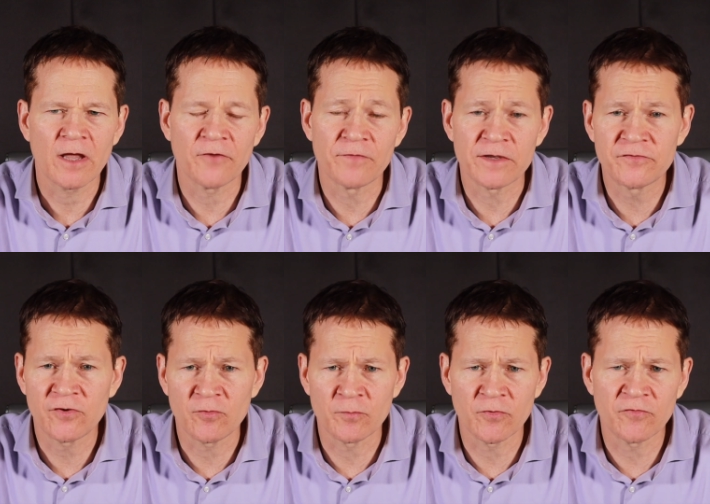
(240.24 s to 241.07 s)
of the
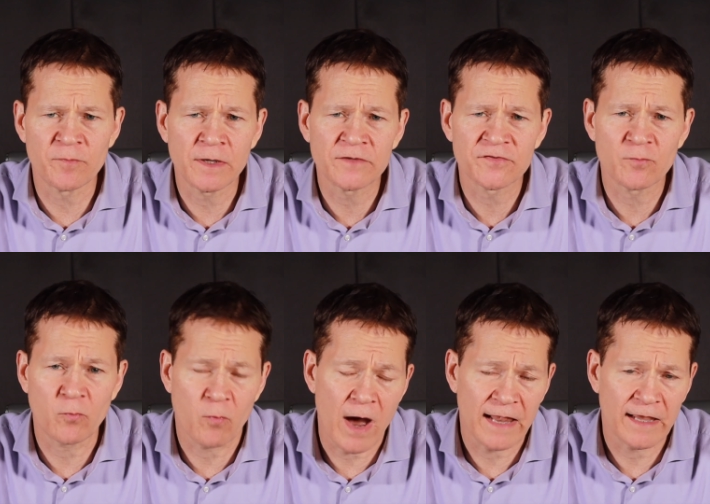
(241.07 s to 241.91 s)
two movements
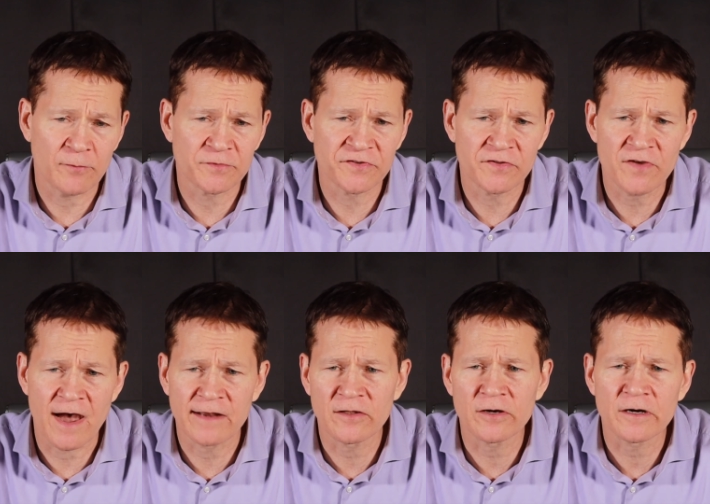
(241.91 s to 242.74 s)
while I was a
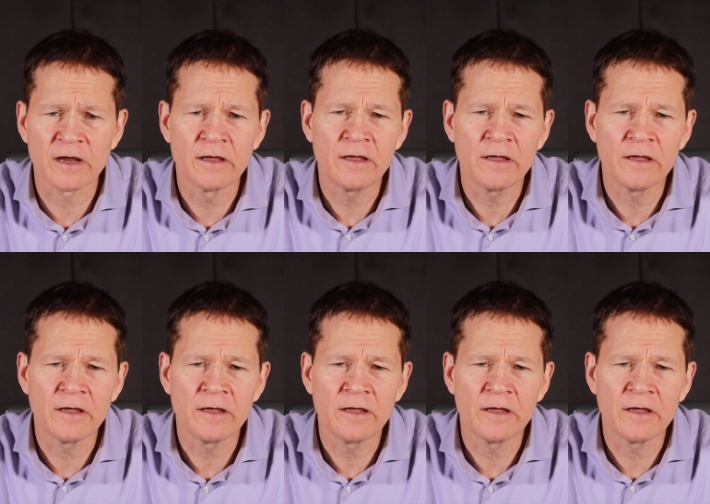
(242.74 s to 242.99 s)
toddler